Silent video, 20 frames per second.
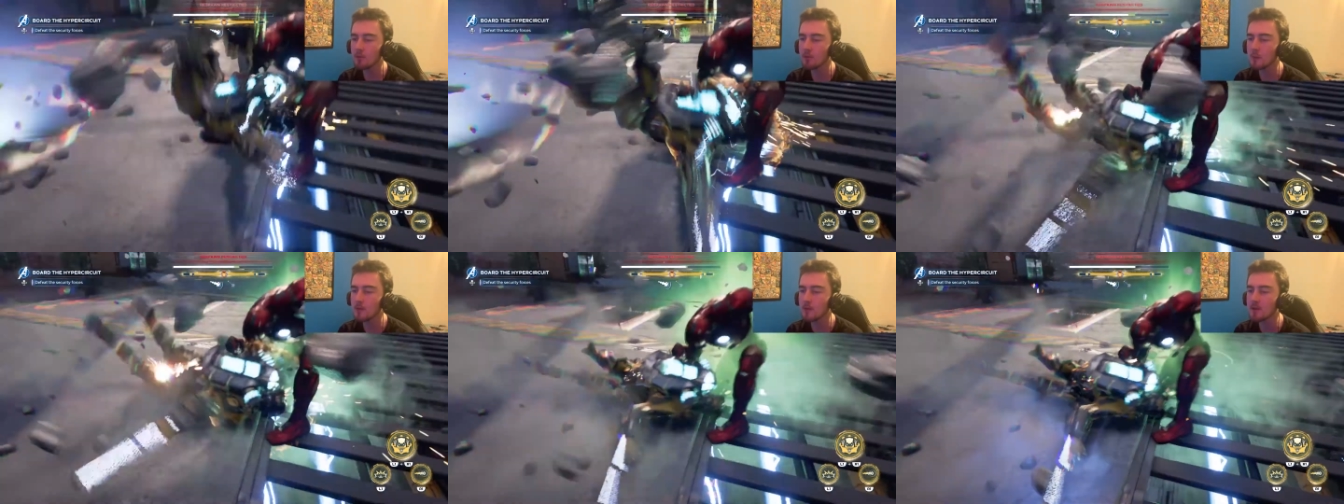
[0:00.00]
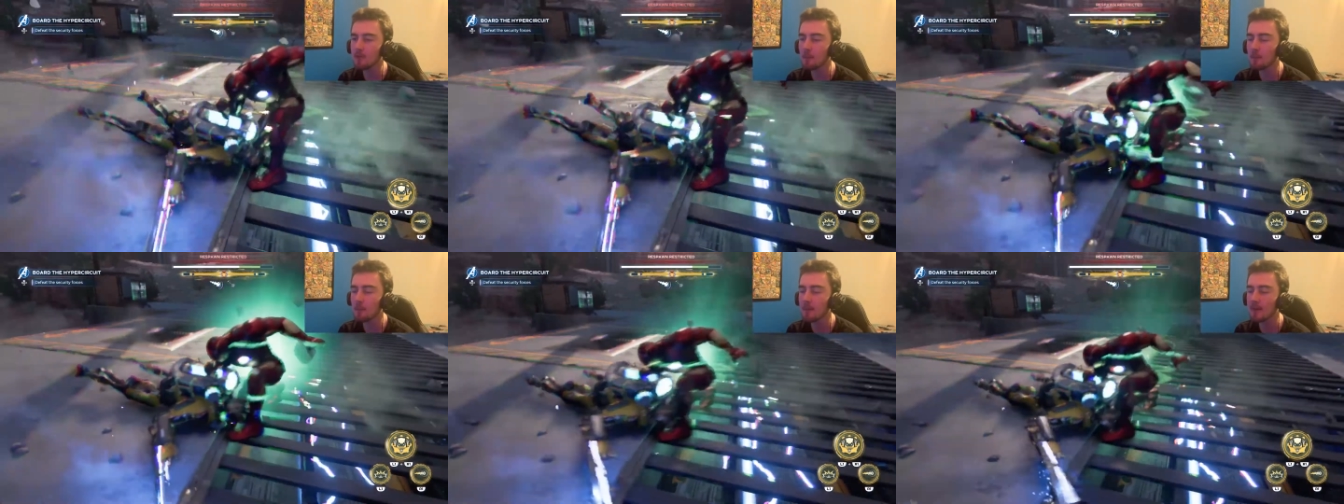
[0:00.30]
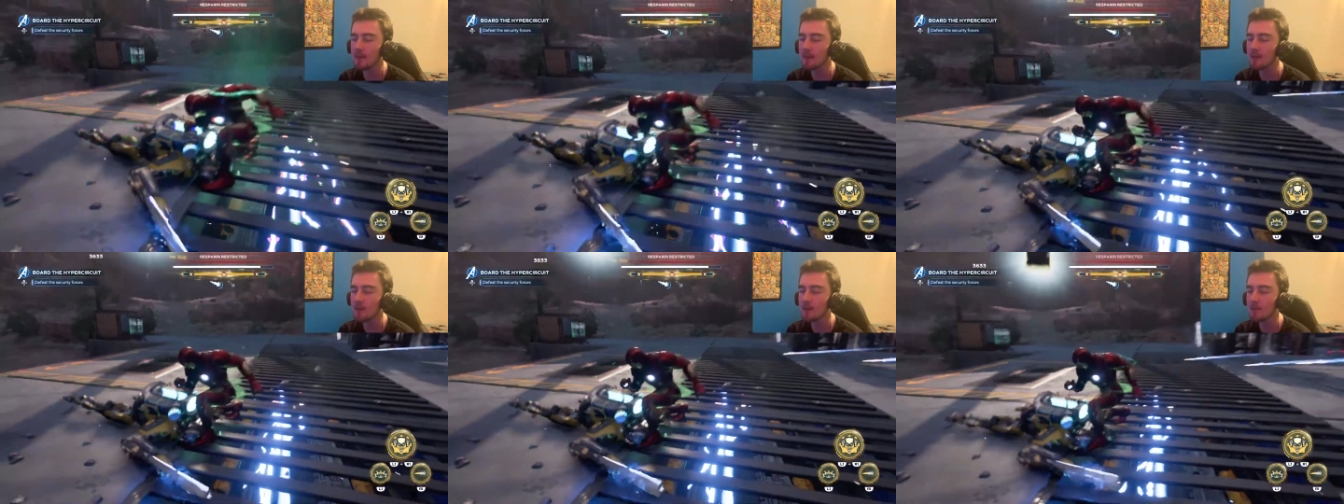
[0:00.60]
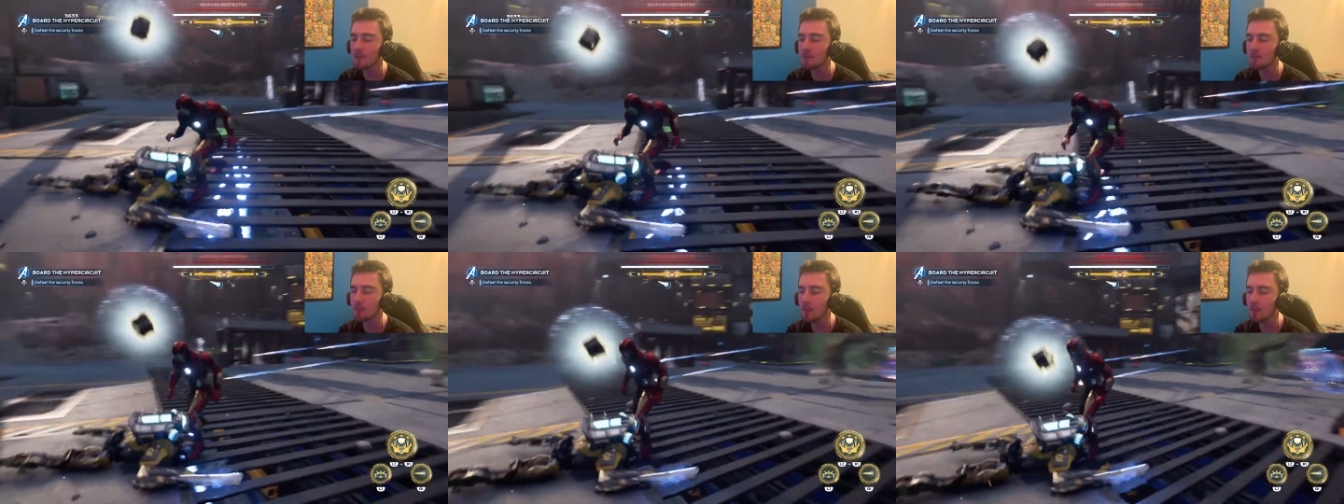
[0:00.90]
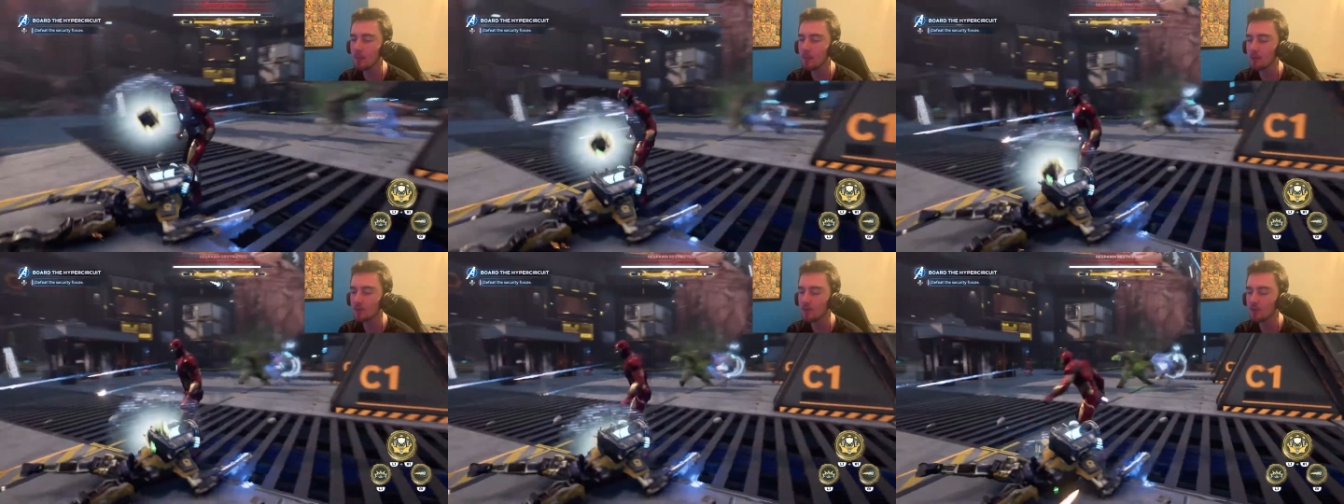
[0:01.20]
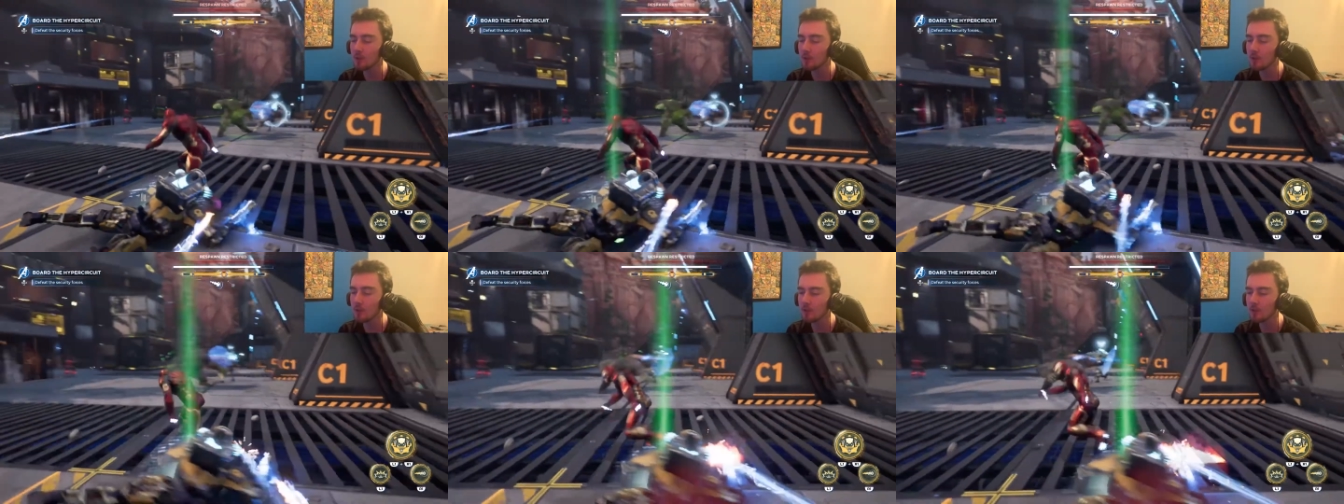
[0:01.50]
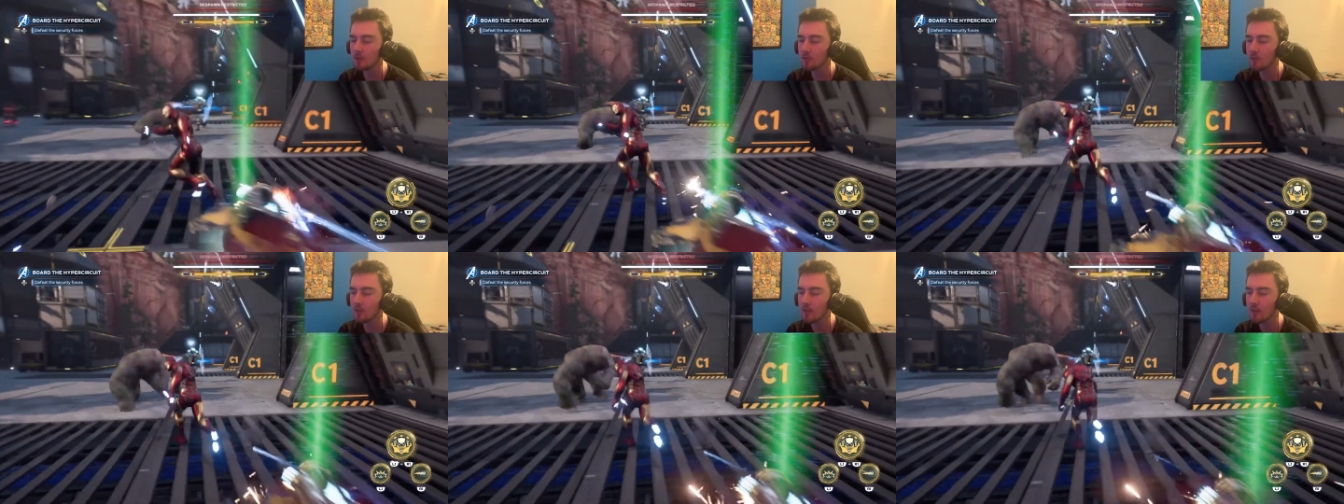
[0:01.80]
too much of a biggie, the only problem was the
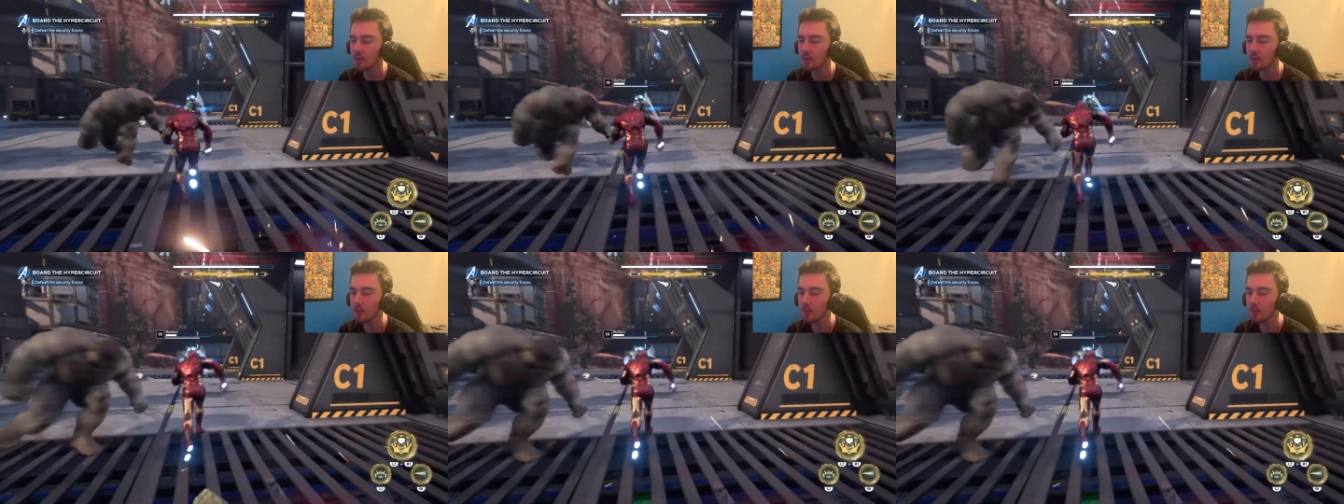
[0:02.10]
loading screen, because